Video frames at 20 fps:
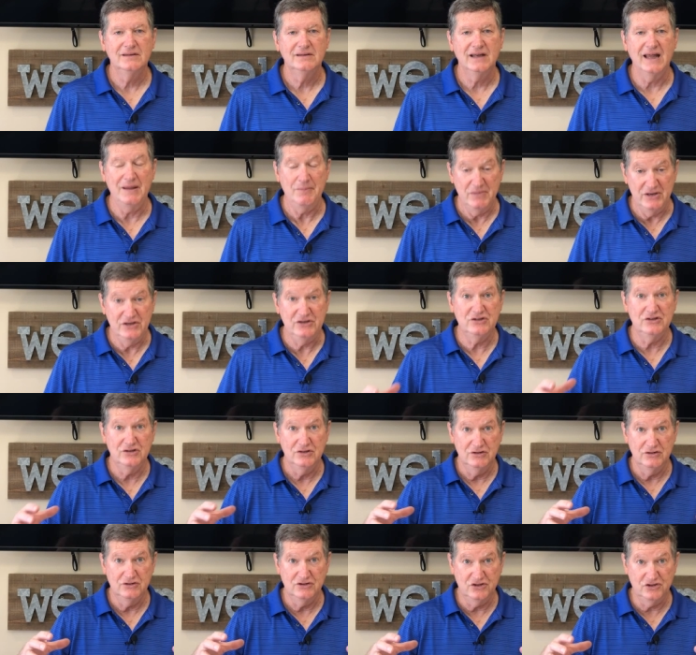That means
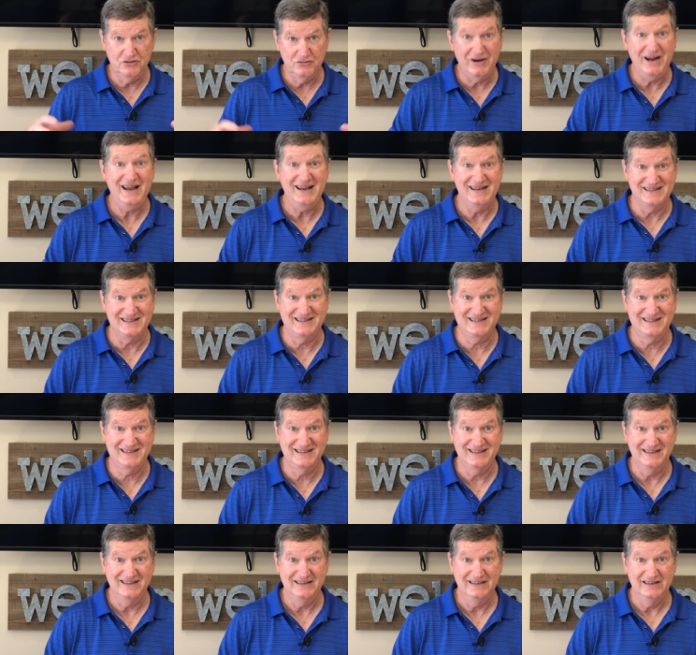
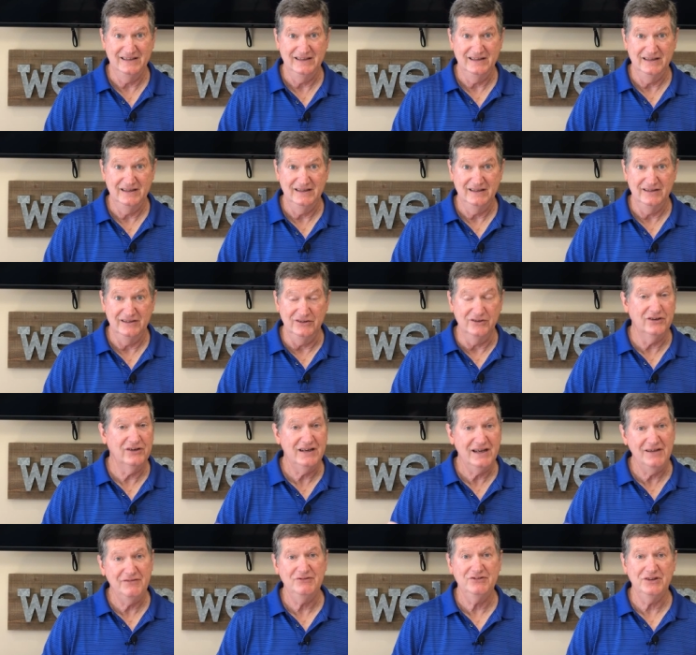stress. You're going
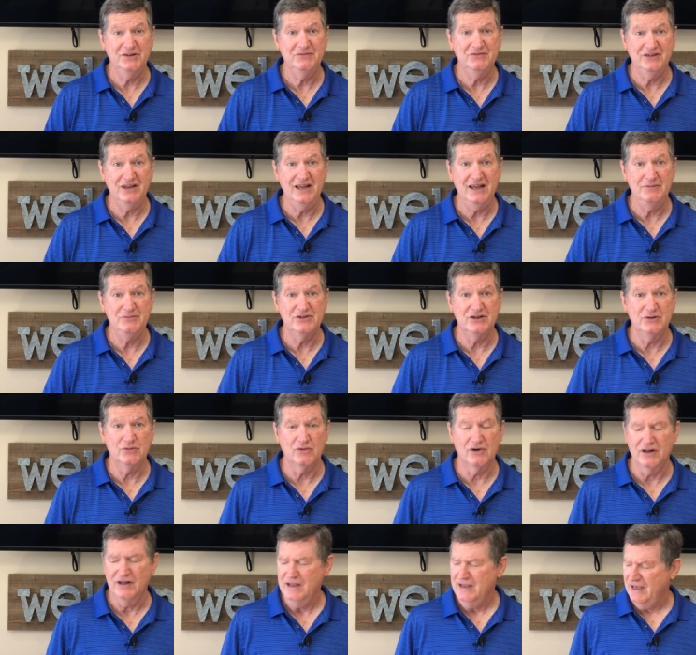to have tough times in the
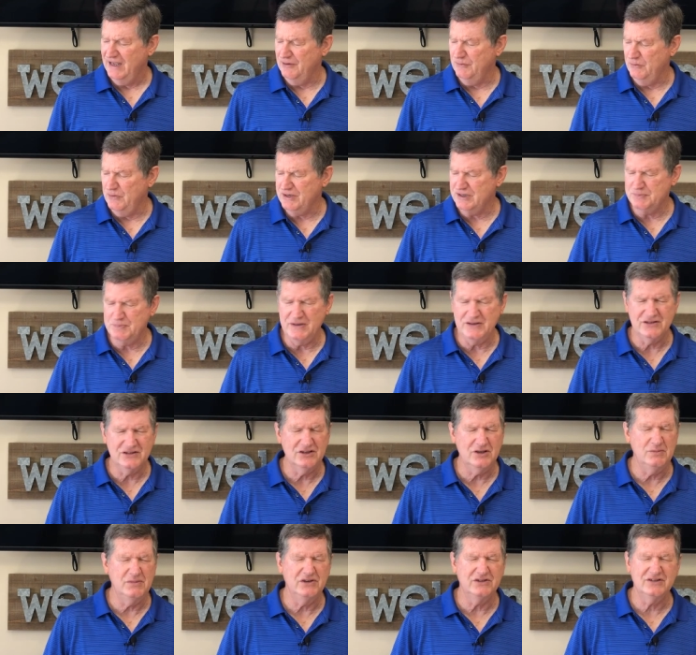world. And we spend
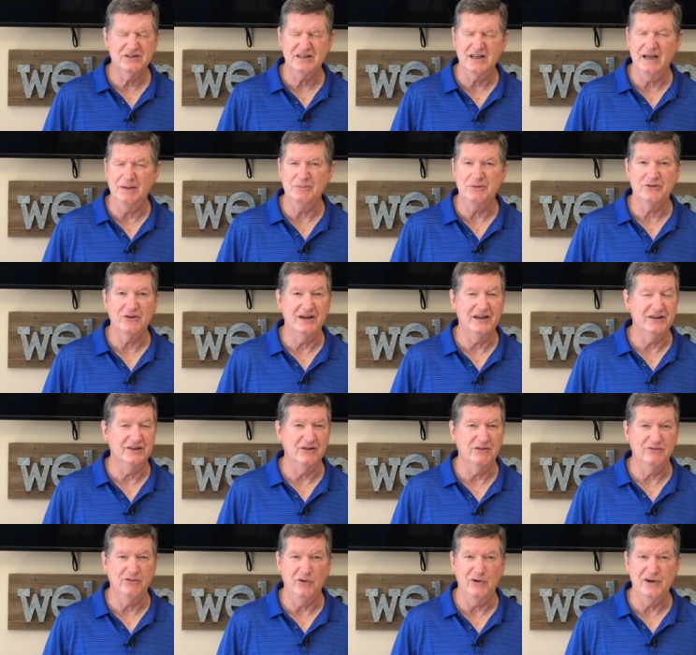so much time trying to
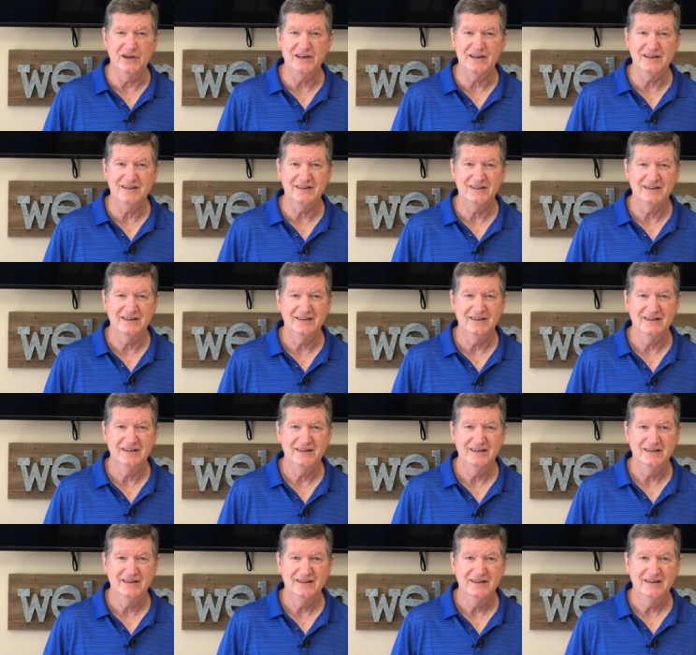avoid it.
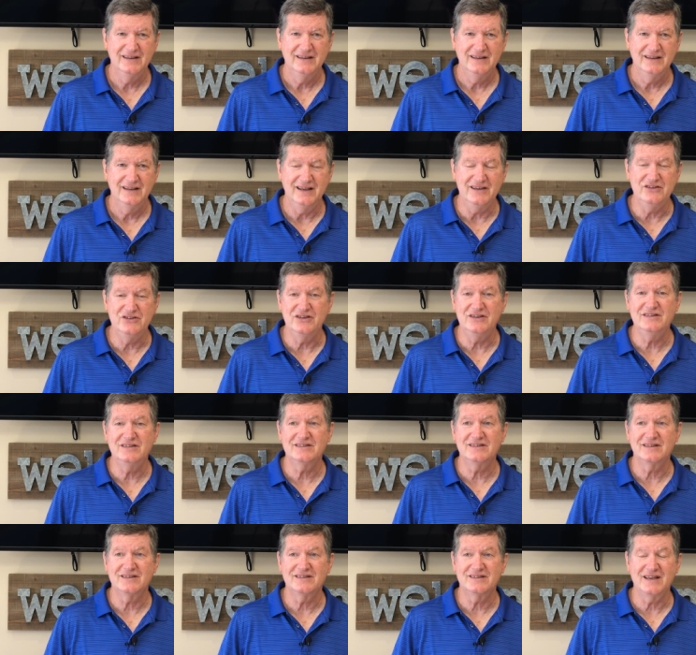And
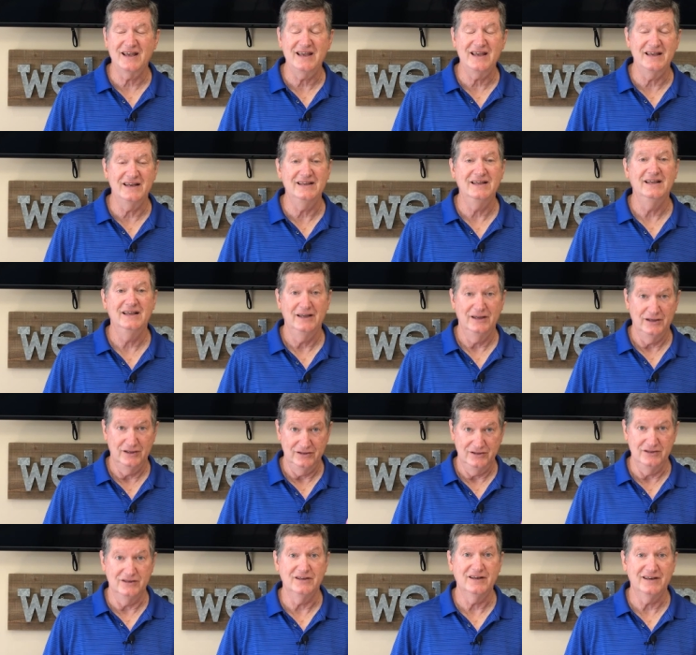Jesus is saying,
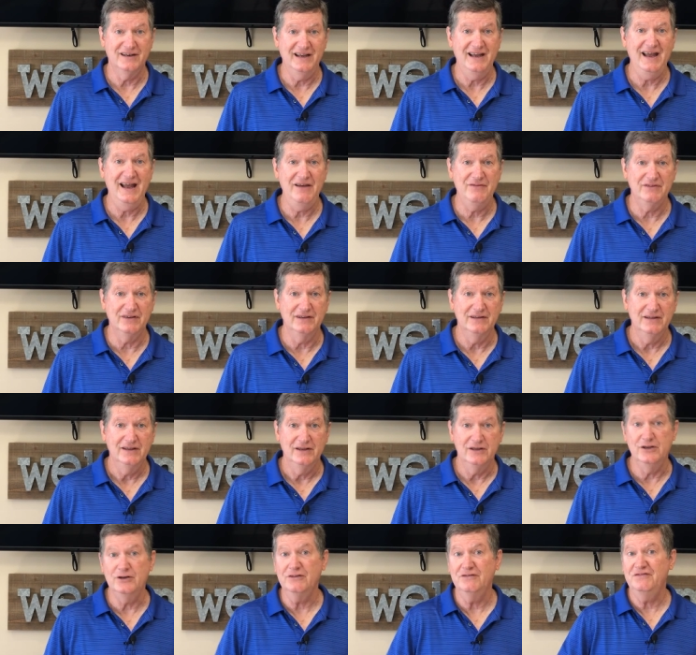you're going to have it.
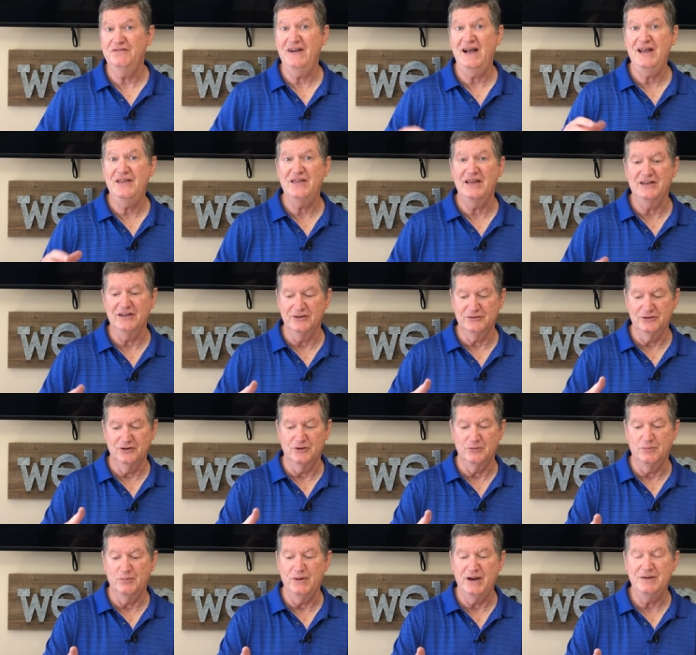You don't find that in those
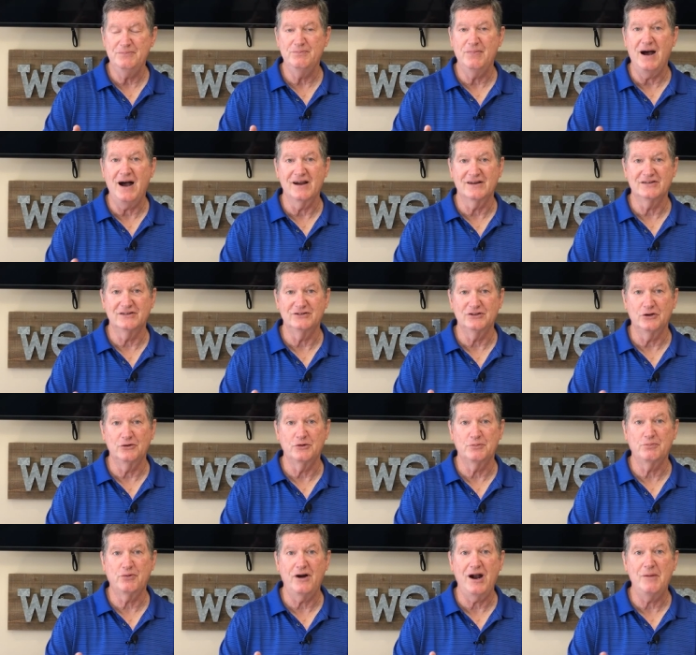little bread boxes, those
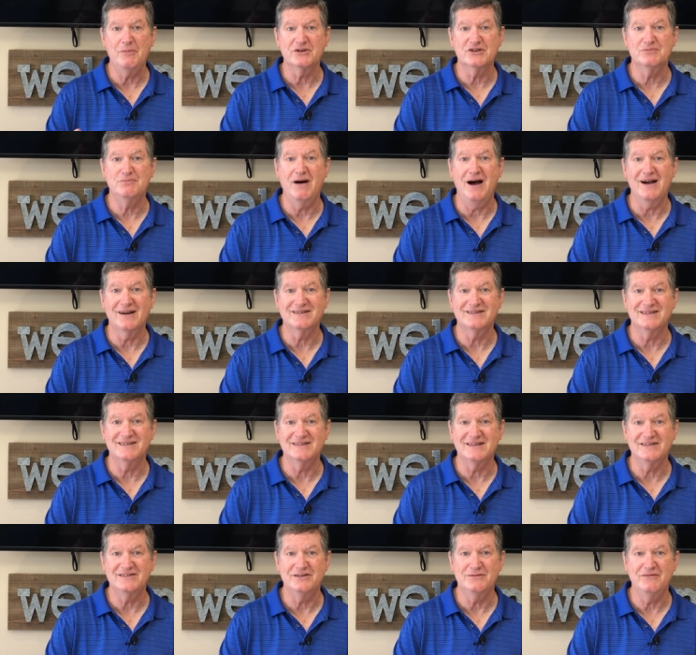promise boxes
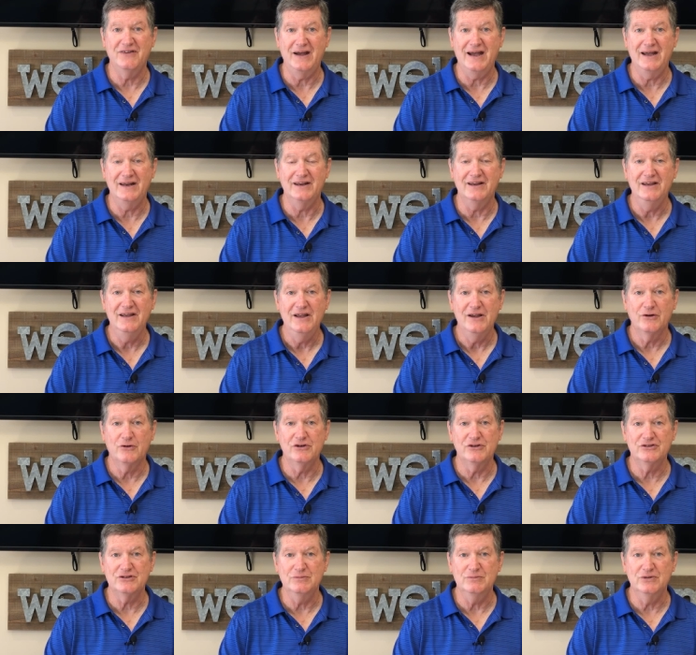that you find at
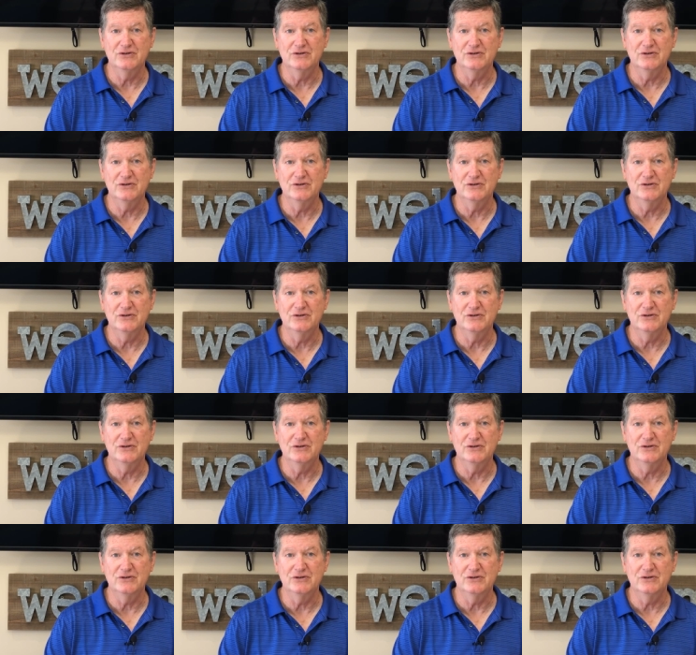Christian